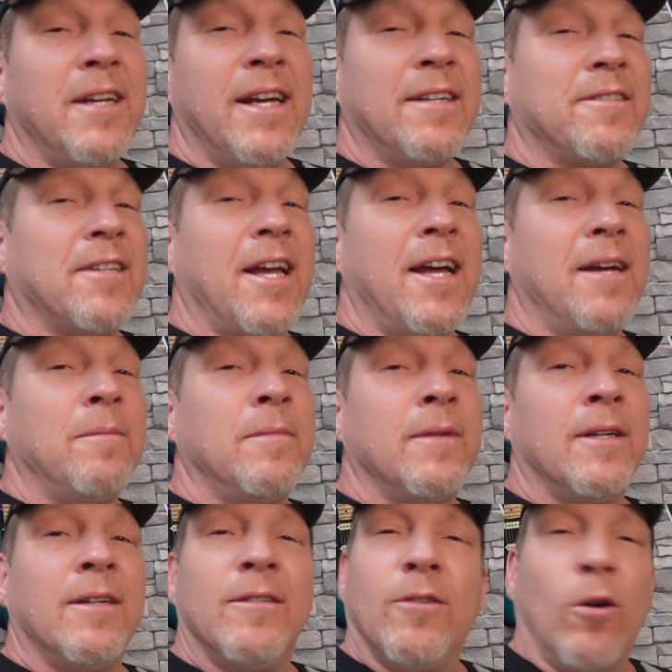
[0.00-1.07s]
next time,
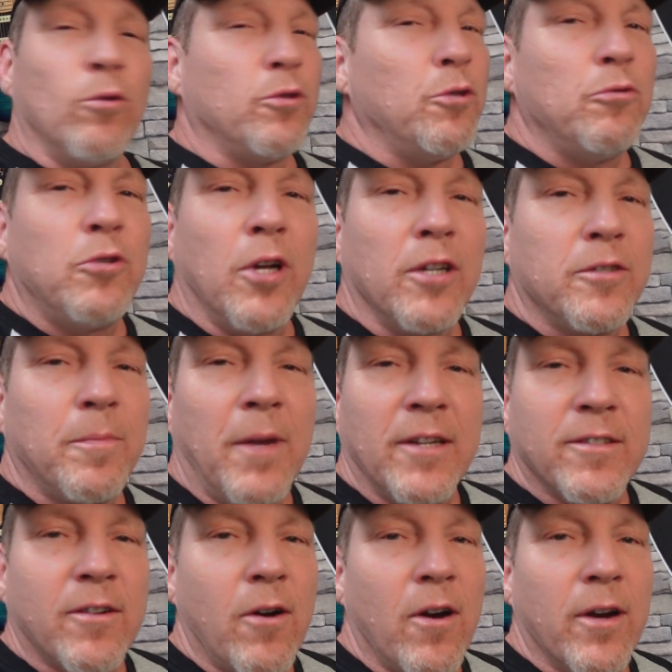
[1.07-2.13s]
don't you touch my
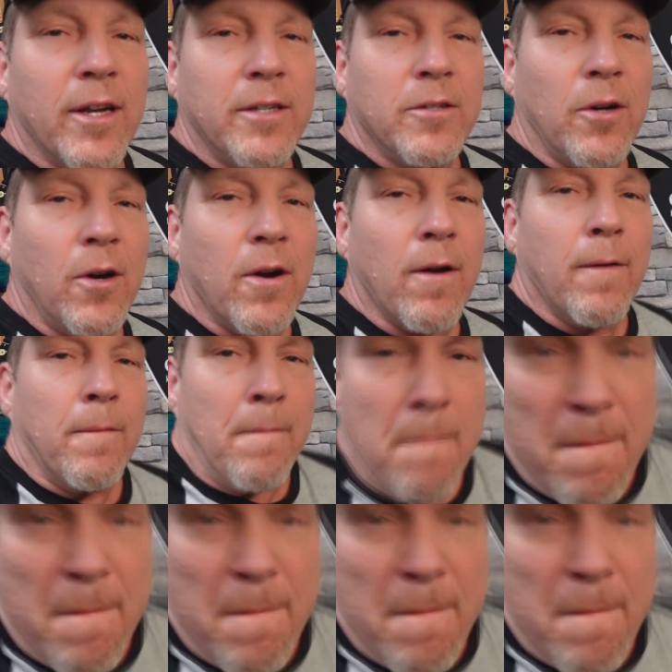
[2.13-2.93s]
Scar guitar.